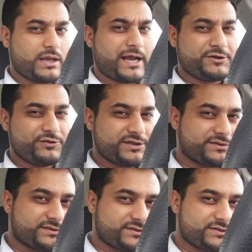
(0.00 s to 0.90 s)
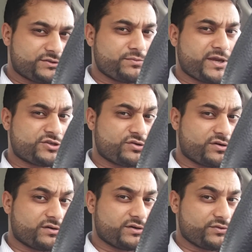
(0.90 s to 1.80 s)
I do this to make
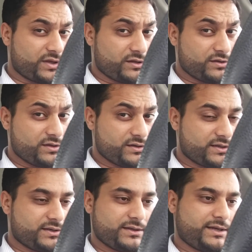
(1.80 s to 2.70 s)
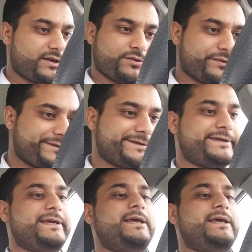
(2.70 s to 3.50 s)
sure do I look good? I don't.